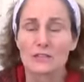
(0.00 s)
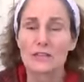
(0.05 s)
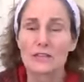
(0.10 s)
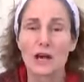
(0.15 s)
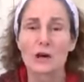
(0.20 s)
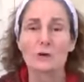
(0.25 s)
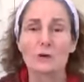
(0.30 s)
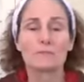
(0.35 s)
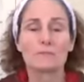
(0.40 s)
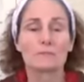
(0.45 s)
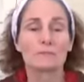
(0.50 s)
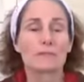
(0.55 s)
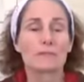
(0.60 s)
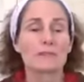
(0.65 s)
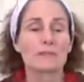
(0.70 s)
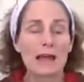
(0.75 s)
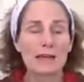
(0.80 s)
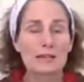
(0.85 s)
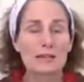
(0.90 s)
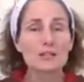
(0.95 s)
So
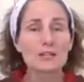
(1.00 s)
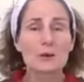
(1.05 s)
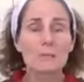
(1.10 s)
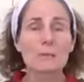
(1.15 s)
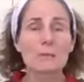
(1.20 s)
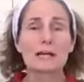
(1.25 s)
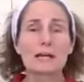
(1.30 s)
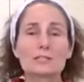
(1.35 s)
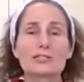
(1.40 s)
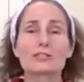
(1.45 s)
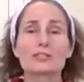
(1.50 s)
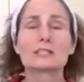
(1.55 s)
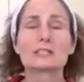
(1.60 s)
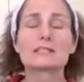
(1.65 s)
thanks so much.